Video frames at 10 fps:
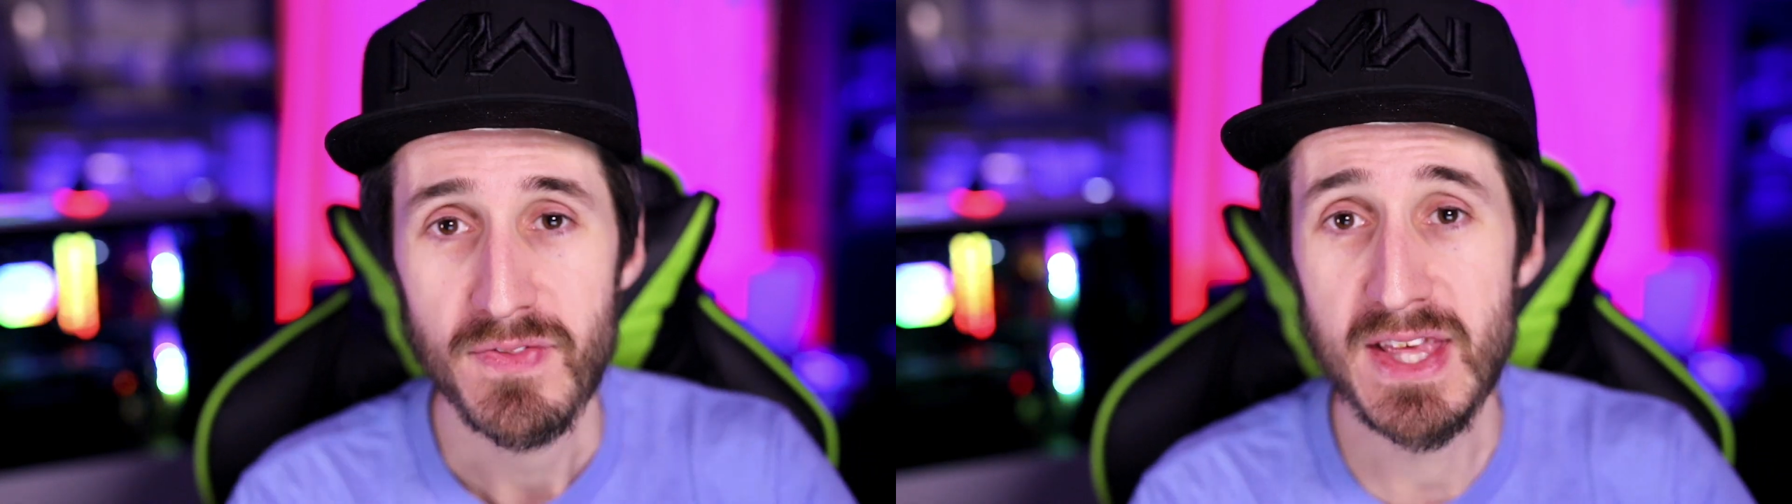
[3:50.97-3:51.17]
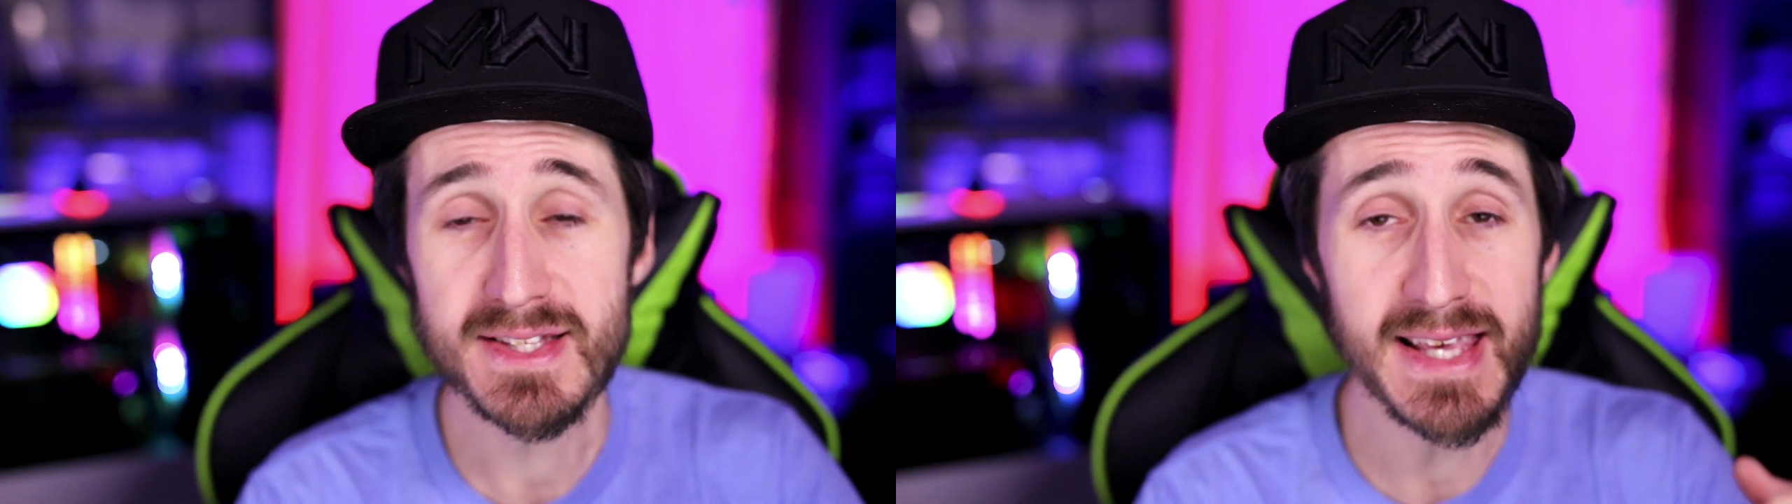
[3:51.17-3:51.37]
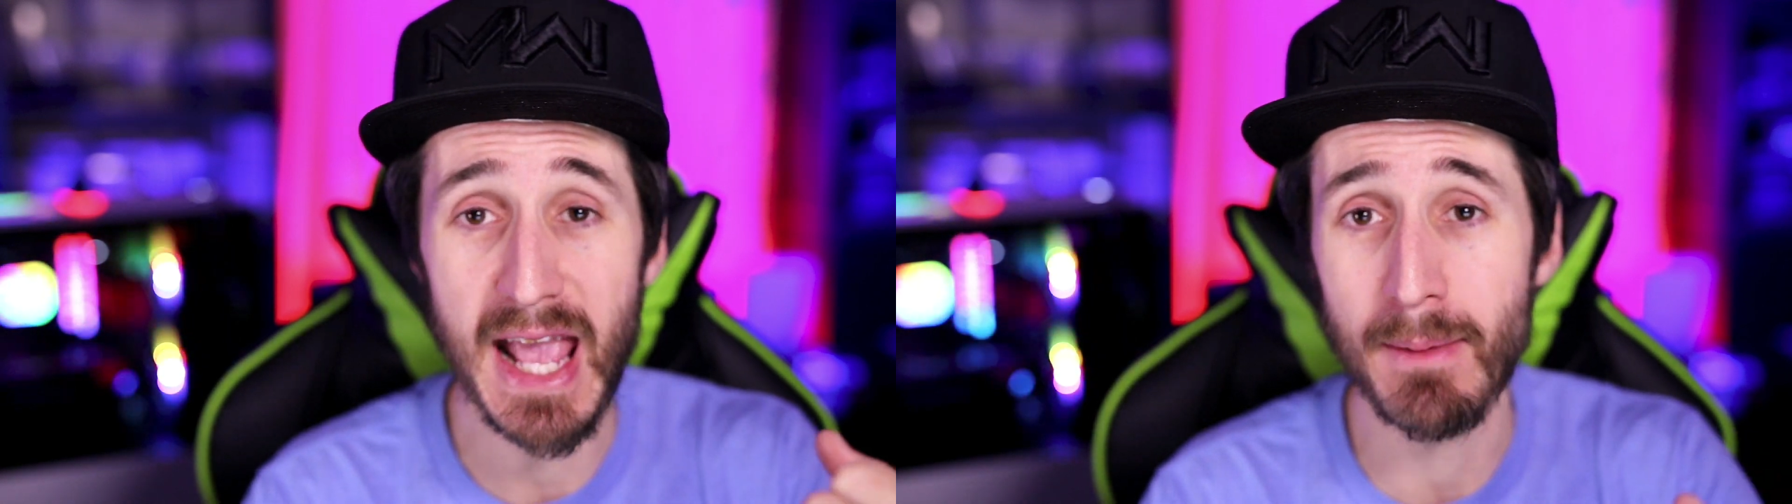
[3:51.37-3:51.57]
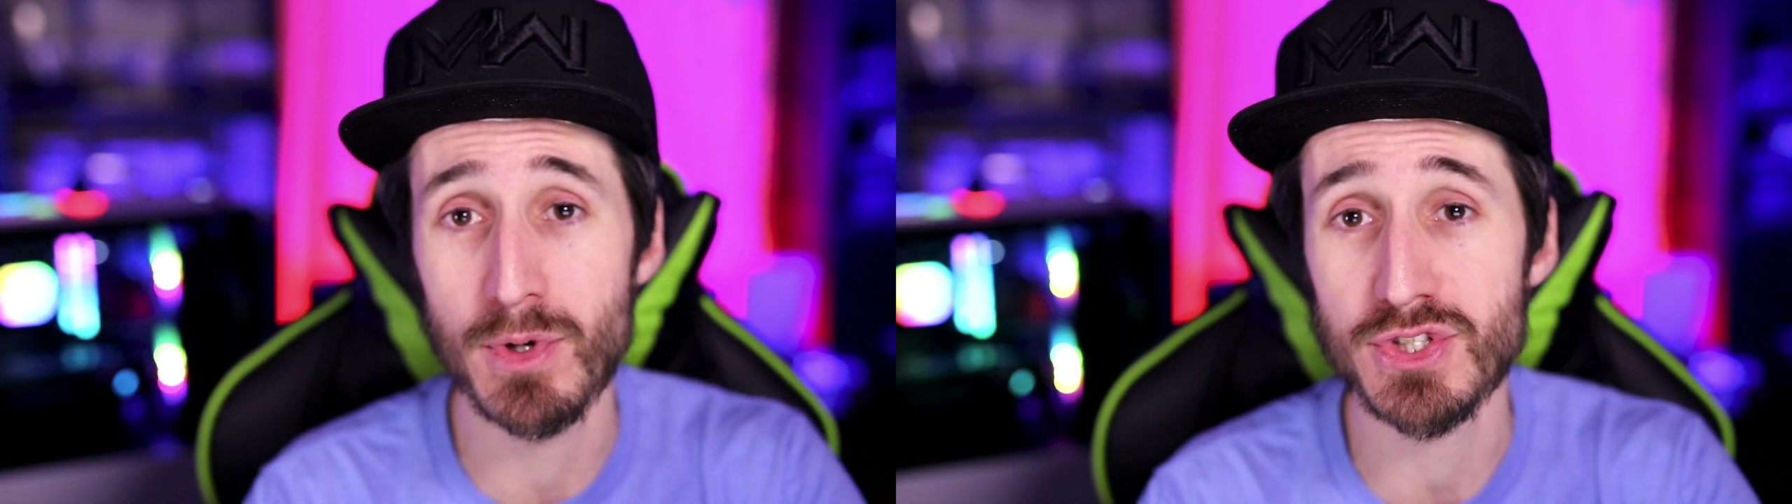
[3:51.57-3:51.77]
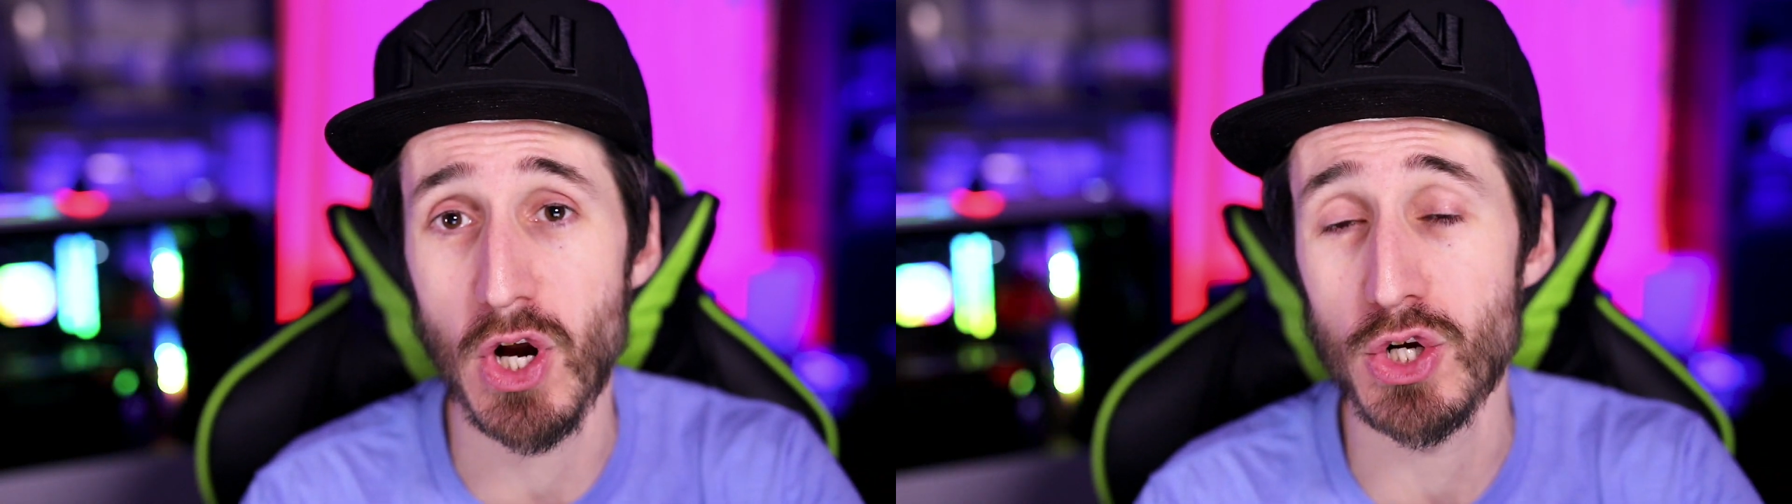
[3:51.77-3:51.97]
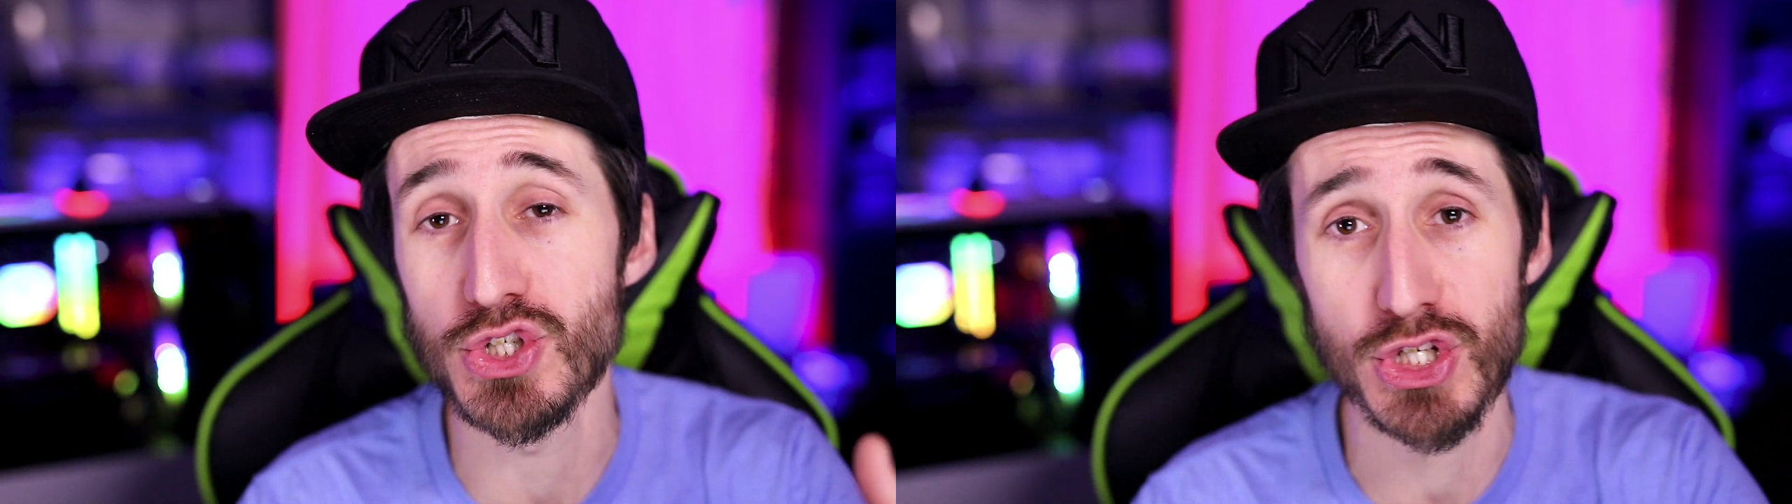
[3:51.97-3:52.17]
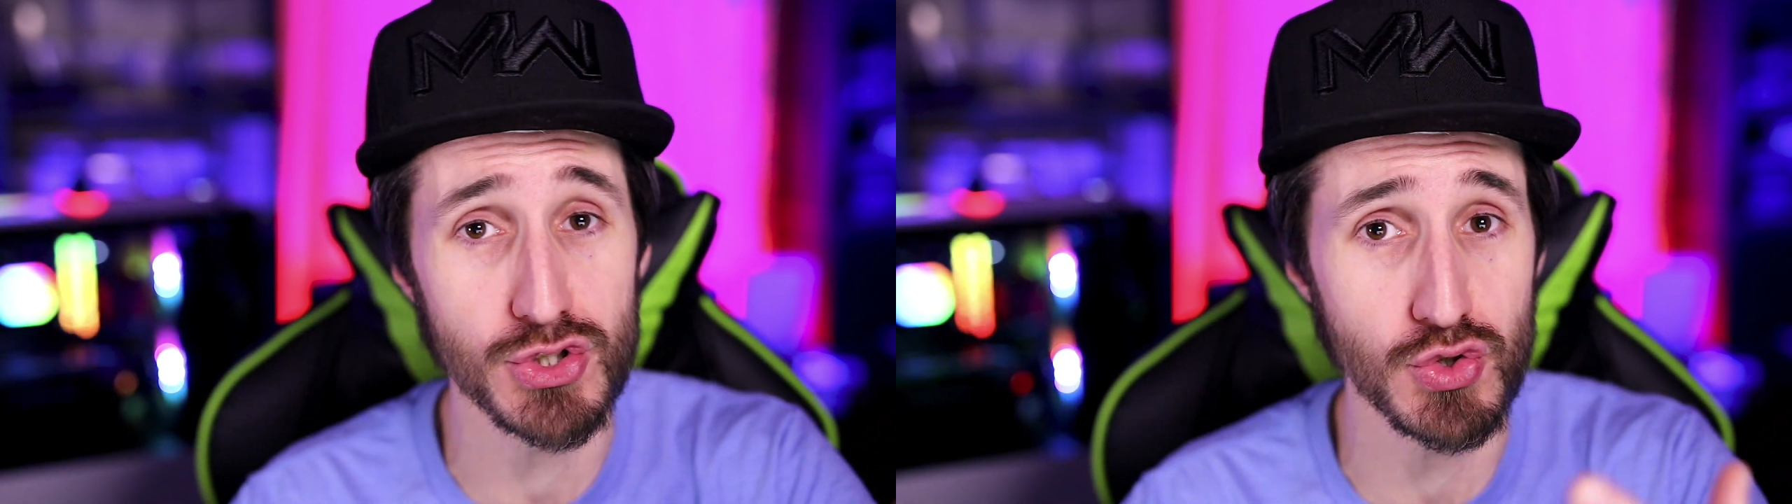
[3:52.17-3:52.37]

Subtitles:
These cameras are just